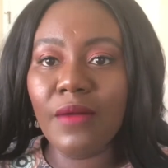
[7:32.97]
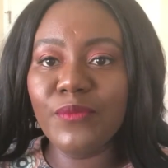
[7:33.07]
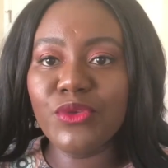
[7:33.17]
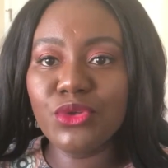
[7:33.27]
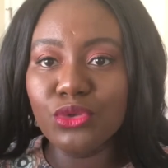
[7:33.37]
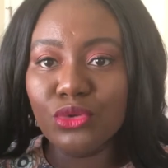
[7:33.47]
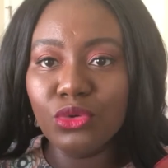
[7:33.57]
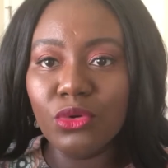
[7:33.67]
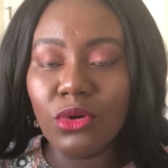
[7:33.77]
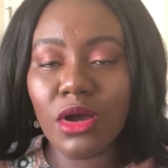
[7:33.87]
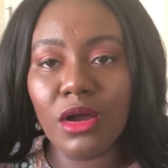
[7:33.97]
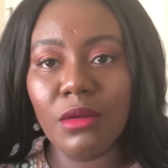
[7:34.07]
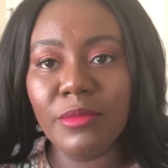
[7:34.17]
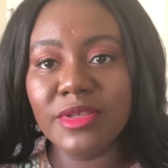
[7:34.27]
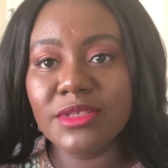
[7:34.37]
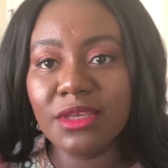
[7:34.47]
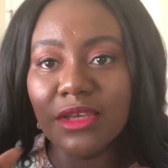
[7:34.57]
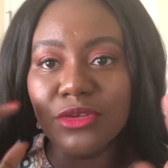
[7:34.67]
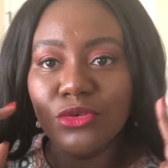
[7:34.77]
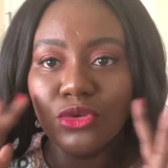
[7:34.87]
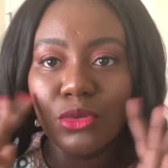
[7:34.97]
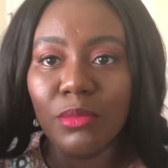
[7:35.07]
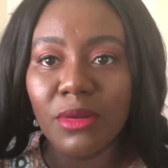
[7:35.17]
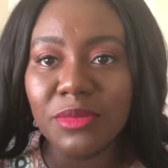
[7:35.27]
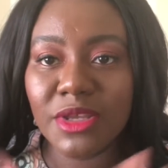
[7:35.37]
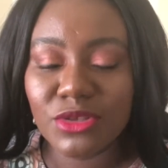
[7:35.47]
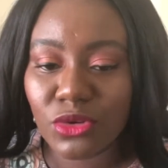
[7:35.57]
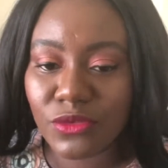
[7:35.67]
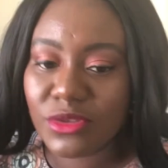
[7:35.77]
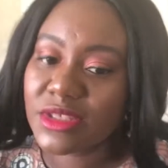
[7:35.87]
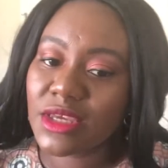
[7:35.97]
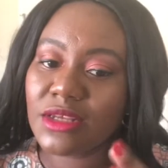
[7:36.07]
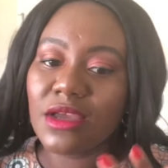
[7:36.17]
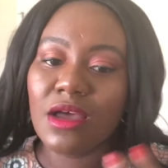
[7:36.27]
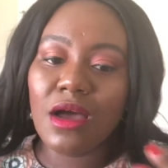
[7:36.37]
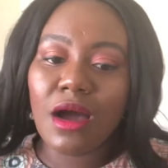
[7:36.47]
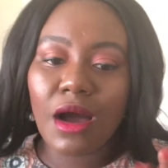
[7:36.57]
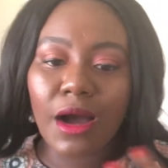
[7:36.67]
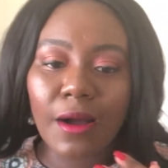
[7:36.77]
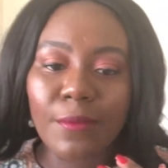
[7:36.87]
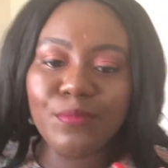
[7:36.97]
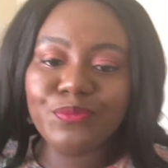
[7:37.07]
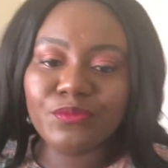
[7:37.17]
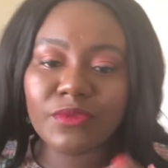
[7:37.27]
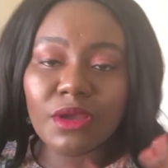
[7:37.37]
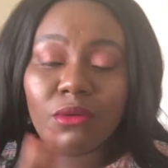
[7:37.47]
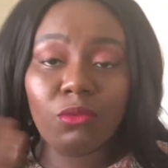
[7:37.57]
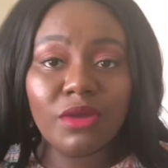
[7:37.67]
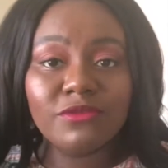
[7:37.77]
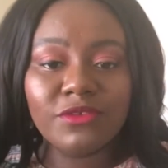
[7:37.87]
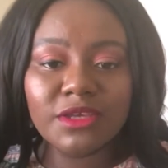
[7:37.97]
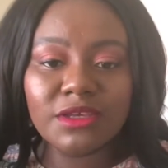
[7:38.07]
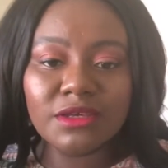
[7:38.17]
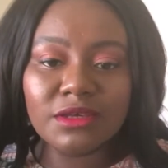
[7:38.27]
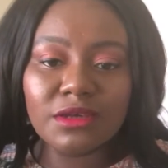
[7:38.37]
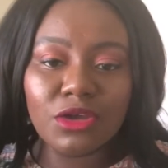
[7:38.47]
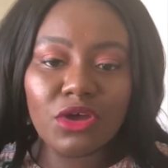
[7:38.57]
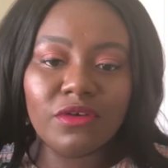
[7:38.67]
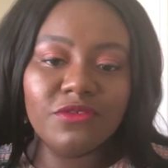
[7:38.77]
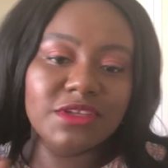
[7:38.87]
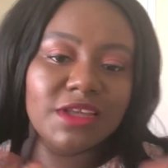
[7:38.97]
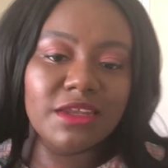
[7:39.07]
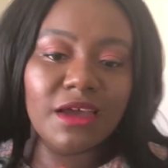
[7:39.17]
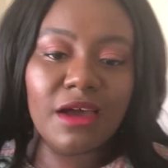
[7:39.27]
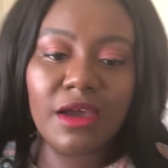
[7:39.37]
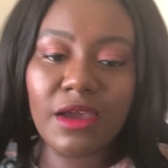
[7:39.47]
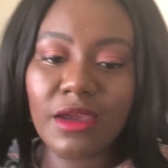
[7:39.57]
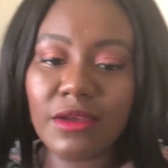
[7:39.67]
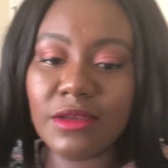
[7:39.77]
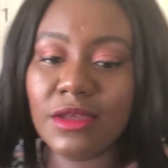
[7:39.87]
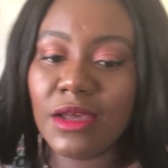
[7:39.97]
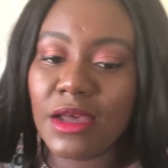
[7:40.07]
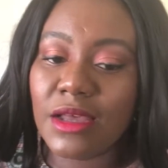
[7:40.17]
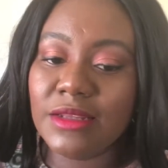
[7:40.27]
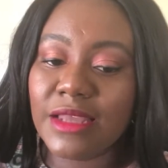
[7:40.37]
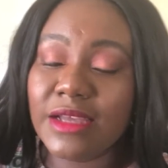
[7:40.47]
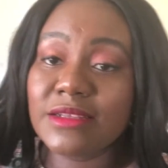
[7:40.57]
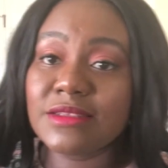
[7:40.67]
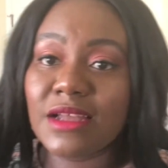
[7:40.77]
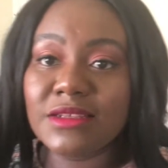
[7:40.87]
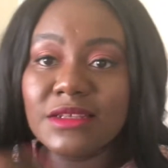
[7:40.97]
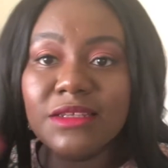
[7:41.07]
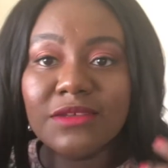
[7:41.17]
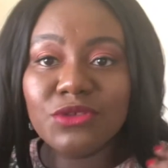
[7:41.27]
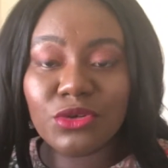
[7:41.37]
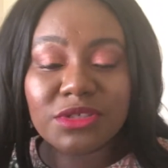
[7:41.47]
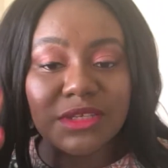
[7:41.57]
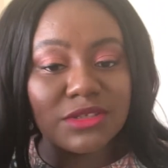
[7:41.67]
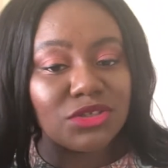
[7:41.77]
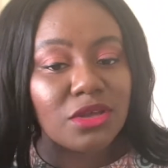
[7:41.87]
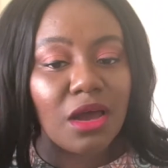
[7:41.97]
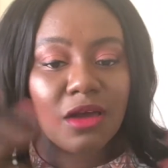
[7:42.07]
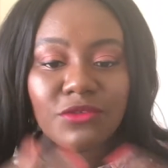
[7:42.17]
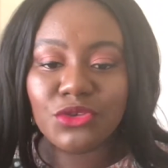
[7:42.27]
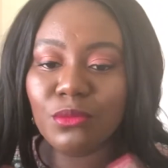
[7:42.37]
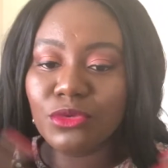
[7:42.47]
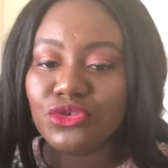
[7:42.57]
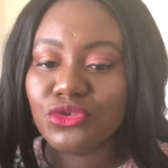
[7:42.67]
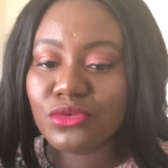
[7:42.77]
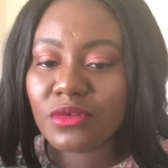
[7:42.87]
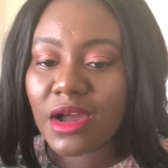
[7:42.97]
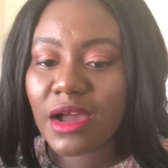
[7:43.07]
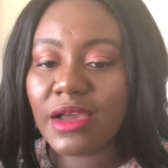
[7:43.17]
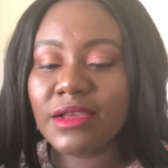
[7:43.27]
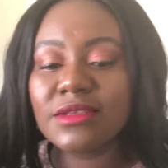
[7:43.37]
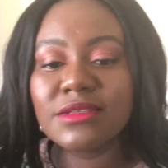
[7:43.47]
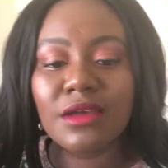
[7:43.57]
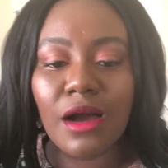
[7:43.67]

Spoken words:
to maintain, you know, the plumpness of your skin. Another thing that I like is that it leaves your skin soft, moisturized,